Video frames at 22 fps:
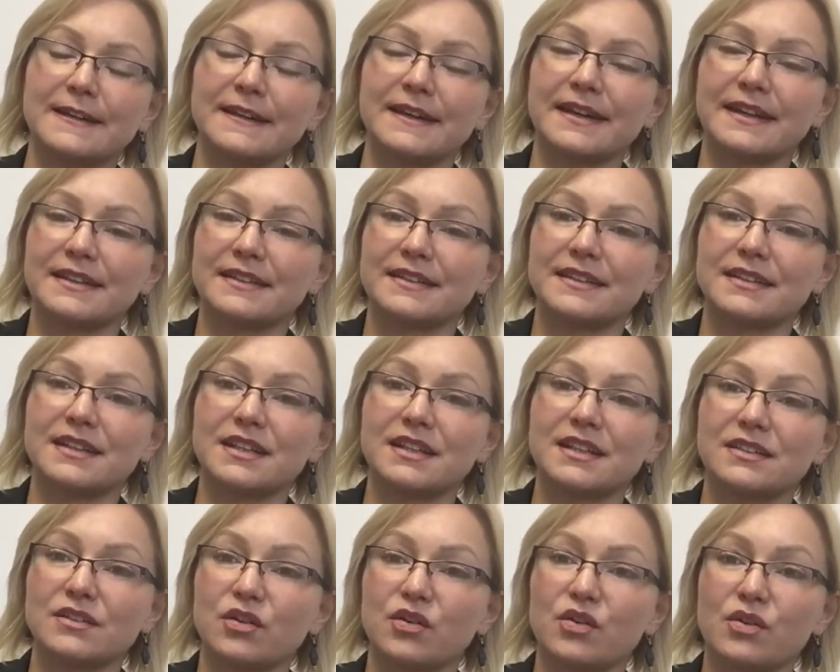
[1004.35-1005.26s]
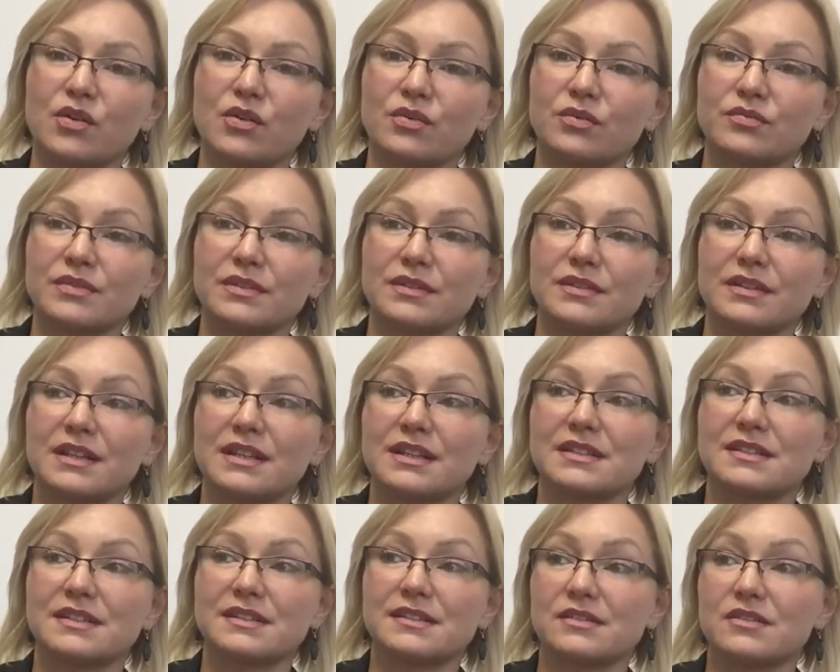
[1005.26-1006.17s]
and or
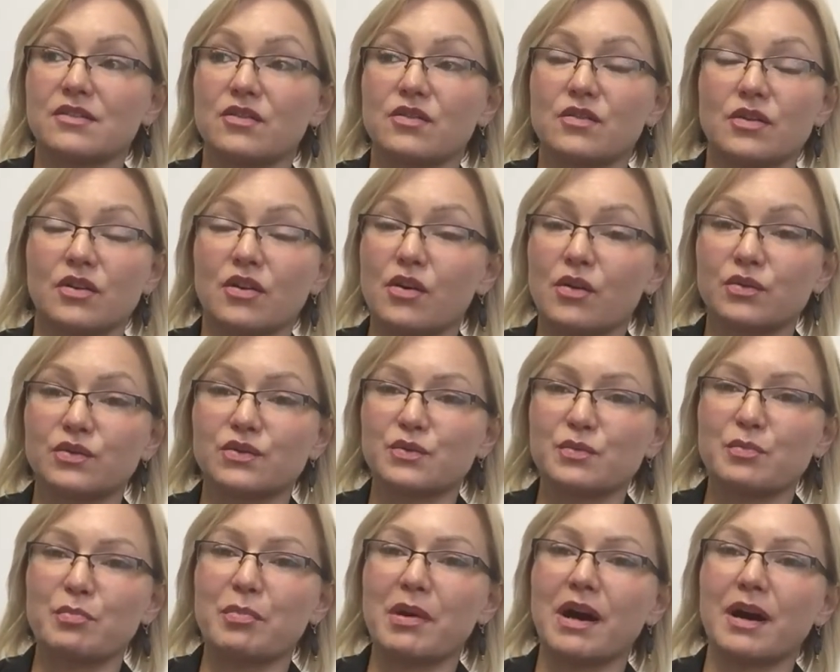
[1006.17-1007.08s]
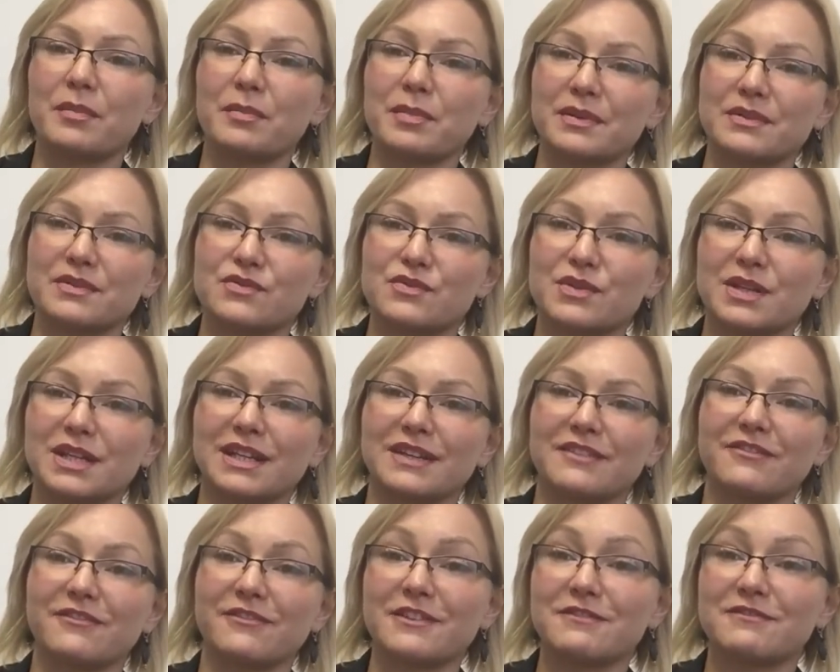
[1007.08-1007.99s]
go to the pub and drink
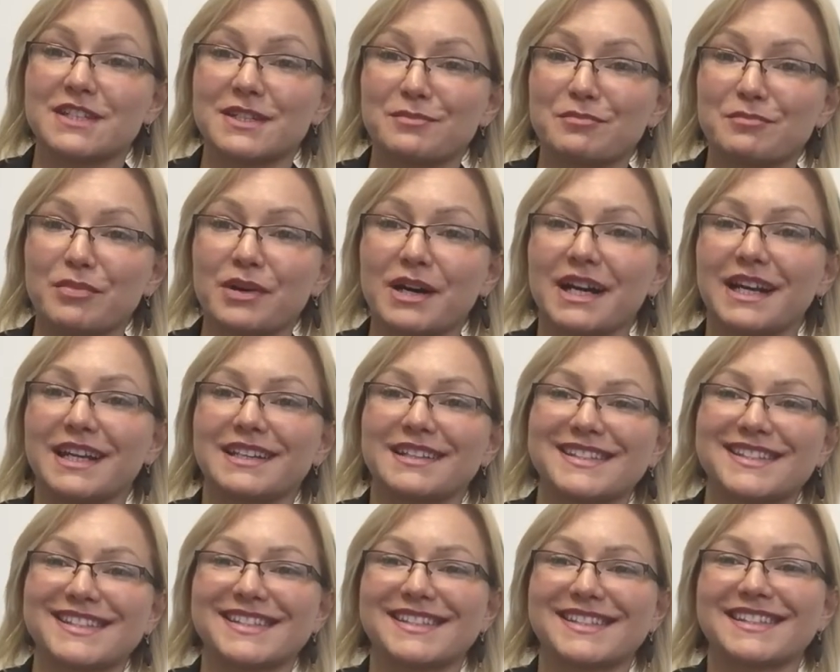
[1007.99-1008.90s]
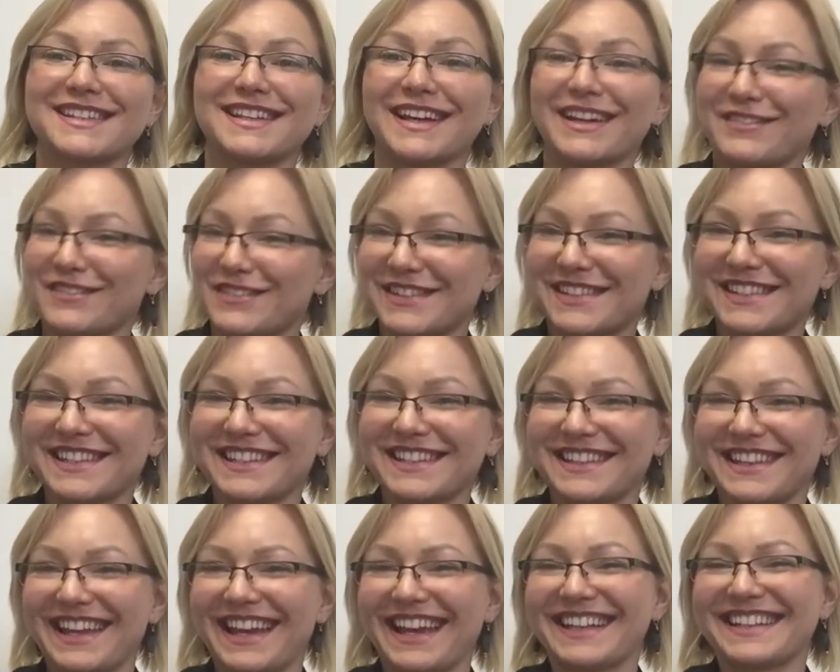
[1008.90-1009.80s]
15 pints. I've
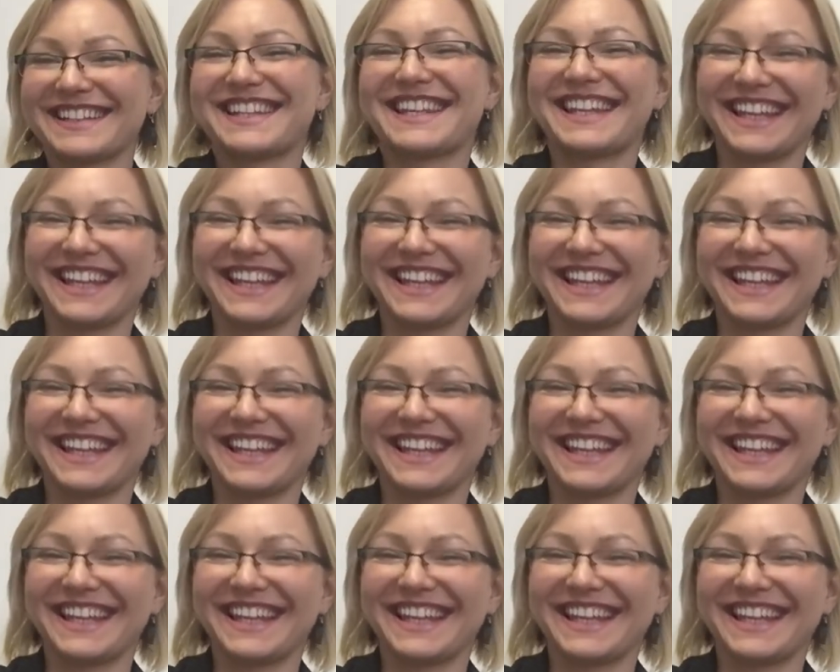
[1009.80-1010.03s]
seen that.